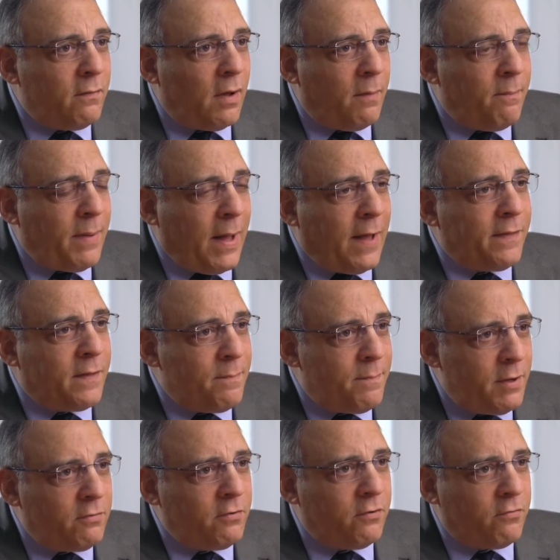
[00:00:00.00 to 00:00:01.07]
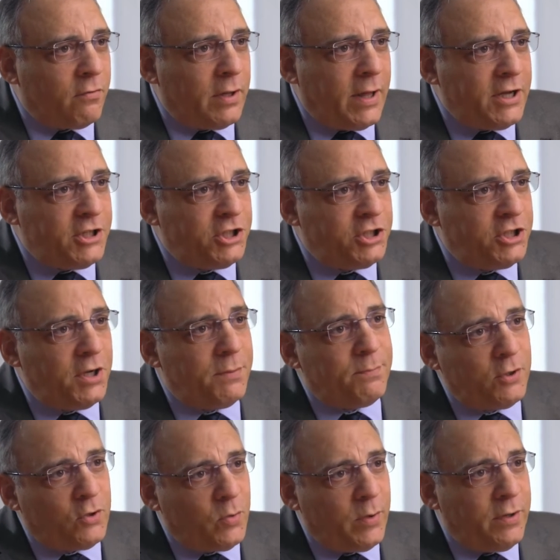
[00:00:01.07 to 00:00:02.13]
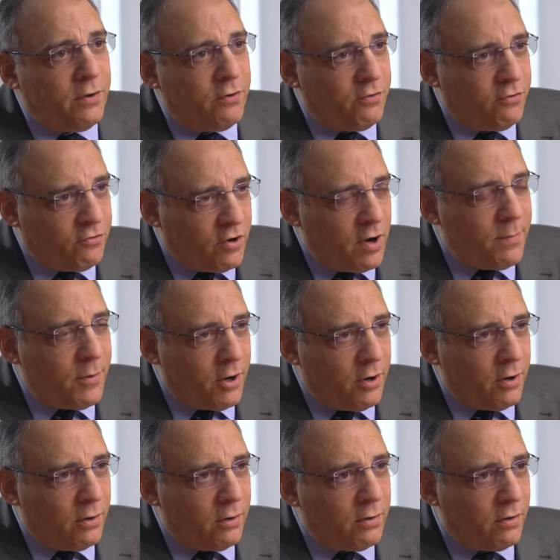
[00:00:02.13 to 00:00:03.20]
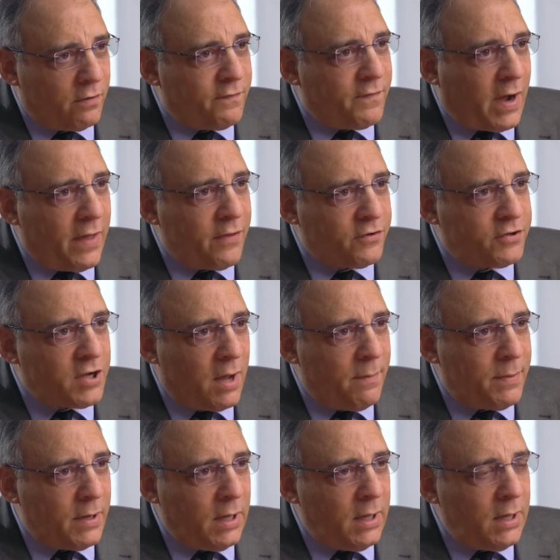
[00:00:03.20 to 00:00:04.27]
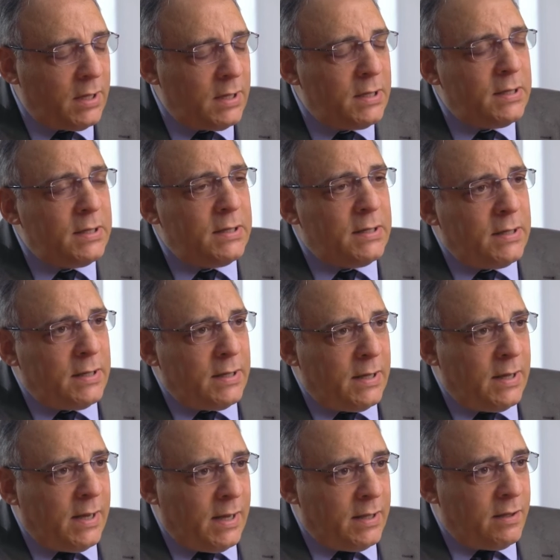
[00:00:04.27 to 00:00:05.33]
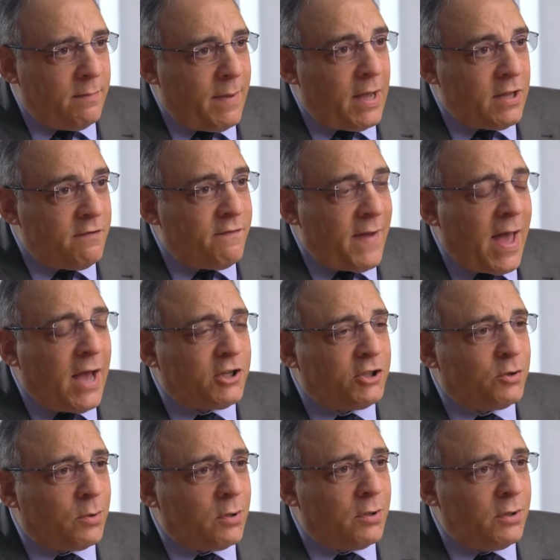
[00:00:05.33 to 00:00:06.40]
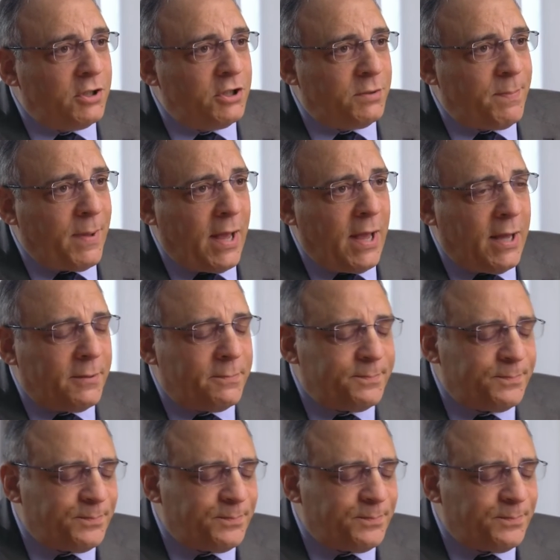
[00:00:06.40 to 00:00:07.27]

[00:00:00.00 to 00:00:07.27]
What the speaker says: about the business relationship between the distributor, her father's company, and the manufacturer in Japan.